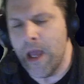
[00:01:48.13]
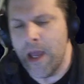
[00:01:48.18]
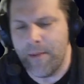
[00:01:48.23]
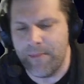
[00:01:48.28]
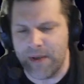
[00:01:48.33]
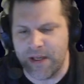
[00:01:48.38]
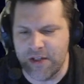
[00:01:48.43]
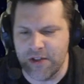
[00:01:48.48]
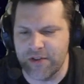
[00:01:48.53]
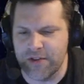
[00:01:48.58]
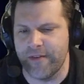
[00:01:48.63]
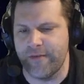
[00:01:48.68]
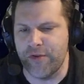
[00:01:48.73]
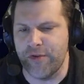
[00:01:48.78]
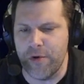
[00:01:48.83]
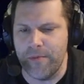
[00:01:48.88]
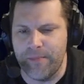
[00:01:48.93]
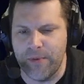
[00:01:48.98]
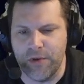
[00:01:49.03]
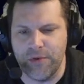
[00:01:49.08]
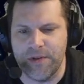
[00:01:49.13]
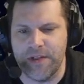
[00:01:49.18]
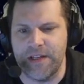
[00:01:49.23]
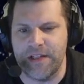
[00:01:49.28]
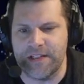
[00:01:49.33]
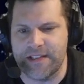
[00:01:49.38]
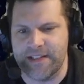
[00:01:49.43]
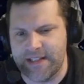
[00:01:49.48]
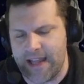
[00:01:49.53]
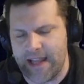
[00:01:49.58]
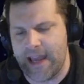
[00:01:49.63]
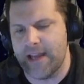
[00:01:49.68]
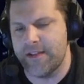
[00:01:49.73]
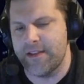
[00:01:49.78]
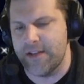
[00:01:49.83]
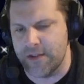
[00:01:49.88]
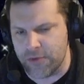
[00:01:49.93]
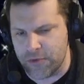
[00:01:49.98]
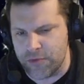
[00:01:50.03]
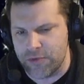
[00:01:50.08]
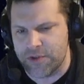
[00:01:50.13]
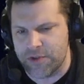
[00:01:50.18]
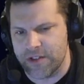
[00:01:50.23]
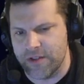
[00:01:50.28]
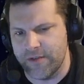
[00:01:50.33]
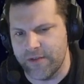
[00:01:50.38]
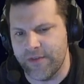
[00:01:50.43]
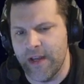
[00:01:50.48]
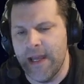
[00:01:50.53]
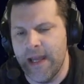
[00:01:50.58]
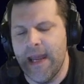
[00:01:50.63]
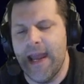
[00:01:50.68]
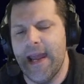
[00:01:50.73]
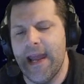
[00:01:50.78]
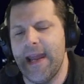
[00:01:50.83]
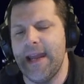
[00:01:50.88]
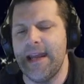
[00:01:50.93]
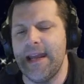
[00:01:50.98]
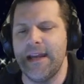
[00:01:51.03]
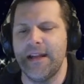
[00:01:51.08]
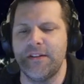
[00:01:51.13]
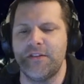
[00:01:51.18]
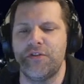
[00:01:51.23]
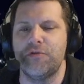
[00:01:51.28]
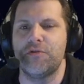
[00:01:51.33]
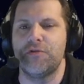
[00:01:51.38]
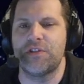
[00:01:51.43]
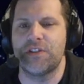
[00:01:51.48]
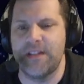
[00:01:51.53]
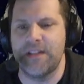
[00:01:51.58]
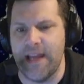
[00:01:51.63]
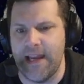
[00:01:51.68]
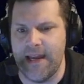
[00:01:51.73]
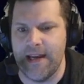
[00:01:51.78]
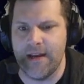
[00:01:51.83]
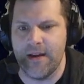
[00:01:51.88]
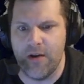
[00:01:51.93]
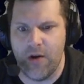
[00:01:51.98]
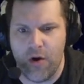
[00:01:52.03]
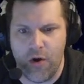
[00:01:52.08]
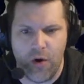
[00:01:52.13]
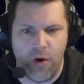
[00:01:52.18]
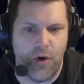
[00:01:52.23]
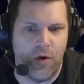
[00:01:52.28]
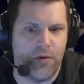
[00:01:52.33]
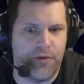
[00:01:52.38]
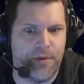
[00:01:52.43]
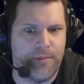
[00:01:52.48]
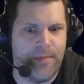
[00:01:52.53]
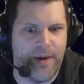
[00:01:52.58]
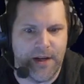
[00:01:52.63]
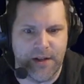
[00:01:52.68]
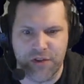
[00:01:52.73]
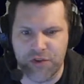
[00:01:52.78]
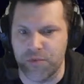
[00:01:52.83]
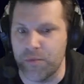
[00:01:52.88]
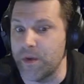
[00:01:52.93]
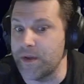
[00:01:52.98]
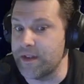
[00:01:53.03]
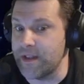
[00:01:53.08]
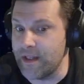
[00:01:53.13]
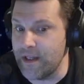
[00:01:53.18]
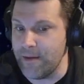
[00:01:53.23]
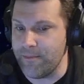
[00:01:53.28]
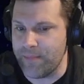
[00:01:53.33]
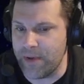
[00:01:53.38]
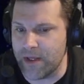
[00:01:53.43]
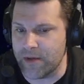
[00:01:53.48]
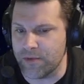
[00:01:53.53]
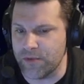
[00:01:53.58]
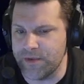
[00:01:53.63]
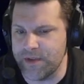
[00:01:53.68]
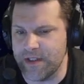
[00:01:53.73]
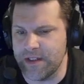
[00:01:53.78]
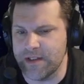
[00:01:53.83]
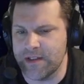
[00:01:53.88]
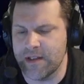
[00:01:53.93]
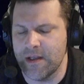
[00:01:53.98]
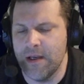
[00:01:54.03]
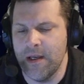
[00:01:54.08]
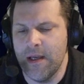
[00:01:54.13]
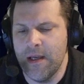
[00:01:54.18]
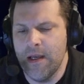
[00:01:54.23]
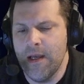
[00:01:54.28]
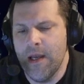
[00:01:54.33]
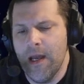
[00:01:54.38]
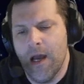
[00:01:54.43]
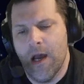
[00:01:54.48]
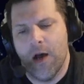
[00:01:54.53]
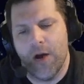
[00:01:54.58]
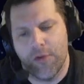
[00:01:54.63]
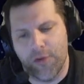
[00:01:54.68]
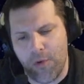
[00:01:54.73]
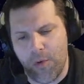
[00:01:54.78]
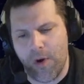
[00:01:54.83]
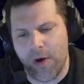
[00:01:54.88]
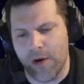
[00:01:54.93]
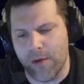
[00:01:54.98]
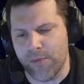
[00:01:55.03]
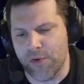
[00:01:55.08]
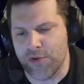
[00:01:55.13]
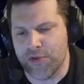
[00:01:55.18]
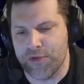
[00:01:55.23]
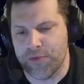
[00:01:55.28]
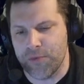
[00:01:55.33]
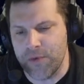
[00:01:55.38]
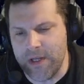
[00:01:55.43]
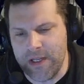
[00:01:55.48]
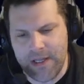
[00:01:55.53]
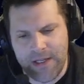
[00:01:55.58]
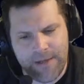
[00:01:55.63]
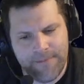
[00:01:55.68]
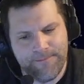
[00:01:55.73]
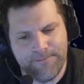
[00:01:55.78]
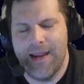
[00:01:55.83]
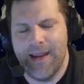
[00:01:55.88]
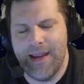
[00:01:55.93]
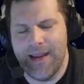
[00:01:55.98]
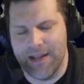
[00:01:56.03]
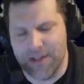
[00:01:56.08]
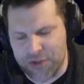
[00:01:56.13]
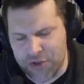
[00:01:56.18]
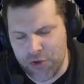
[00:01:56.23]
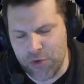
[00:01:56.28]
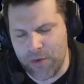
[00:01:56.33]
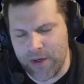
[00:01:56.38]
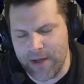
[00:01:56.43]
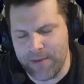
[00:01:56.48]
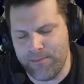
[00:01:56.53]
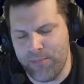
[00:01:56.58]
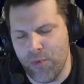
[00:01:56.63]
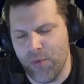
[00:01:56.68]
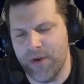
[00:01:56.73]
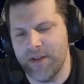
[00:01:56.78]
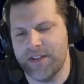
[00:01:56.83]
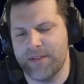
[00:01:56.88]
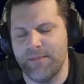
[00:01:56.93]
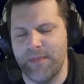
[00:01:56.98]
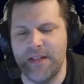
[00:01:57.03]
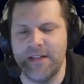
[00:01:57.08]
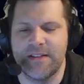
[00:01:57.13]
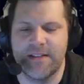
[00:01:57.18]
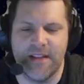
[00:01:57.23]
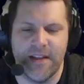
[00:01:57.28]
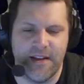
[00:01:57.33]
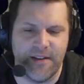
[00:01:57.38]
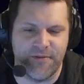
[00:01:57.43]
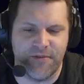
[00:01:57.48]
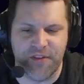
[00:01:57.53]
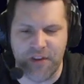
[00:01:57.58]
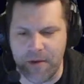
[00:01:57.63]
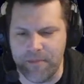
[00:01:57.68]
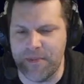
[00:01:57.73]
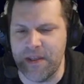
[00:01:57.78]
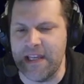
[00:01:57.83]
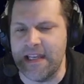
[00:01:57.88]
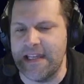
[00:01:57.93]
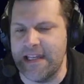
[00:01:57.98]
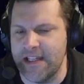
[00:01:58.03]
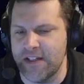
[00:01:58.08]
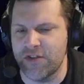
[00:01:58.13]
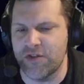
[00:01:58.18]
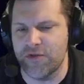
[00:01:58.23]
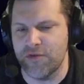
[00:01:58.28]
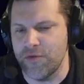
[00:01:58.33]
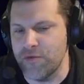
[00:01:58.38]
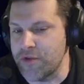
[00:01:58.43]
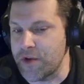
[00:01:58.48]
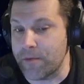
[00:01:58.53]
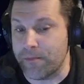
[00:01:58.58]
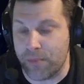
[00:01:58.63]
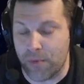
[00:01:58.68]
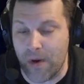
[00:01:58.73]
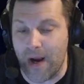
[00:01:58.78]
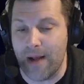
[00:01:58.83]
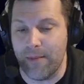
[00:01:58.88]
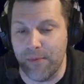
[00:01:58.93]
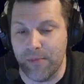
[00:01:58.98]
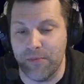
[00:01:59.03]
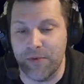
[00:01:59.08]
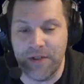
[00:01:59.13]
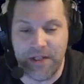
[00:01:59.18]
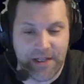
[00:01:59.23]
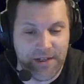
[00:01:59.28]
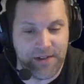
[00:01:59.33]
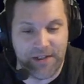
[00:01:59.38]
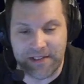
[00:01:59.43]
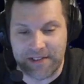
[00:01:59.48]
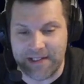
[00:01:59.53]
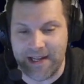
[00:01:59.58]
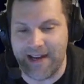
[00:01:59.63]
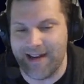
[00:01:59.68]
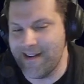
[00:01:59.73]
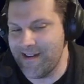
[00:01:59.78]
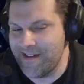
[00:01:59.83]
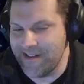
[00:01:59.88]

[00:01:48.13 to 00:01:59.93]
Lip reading: because of your ability to stack the elusive and to stack all the -1 to hit penalties. Although armor 3 and 2 hit points means that if something gets through, they're probably going to die.